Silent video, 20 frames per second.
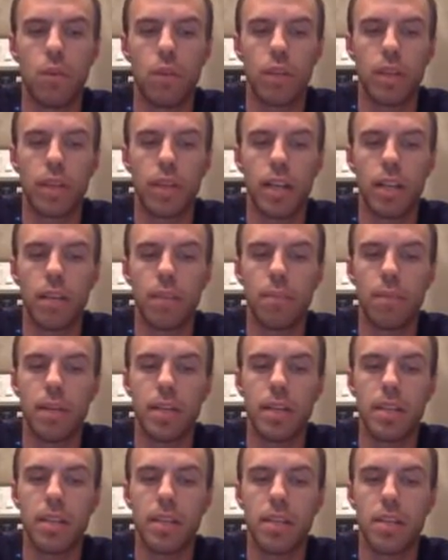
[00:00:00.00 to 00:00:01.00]
what Caleb
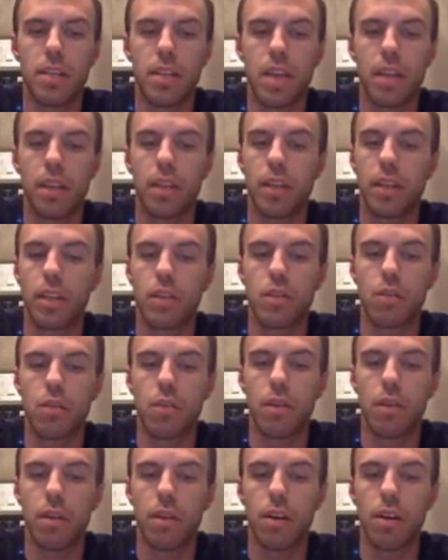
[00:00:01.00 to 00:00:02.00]
paints as nothing
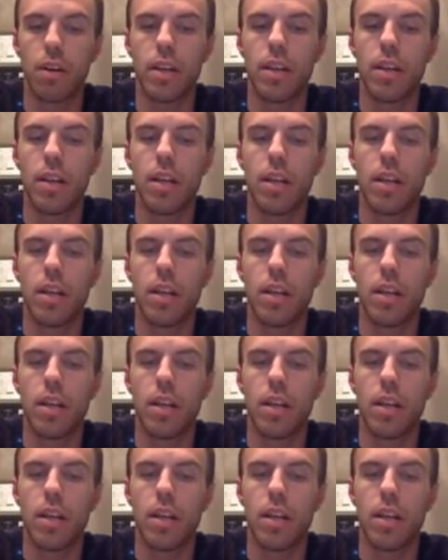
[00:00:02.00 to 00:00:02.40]
extraordinary.